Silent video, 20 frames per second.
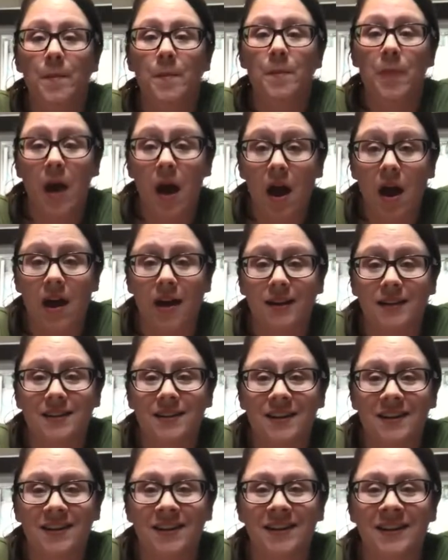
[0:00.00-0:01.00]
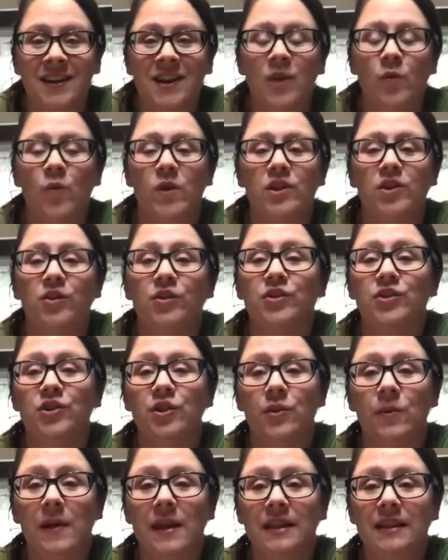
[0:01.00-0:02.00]
But when you're
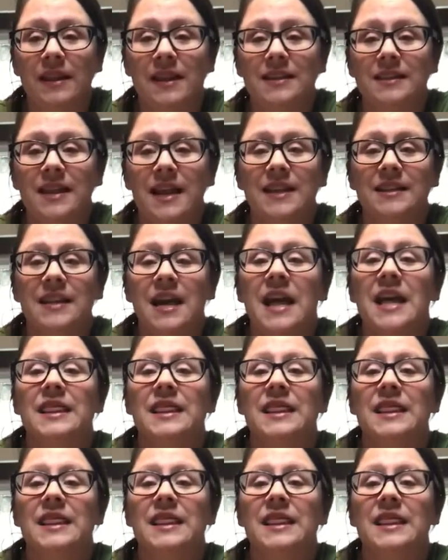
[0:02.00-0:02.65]
doing these things,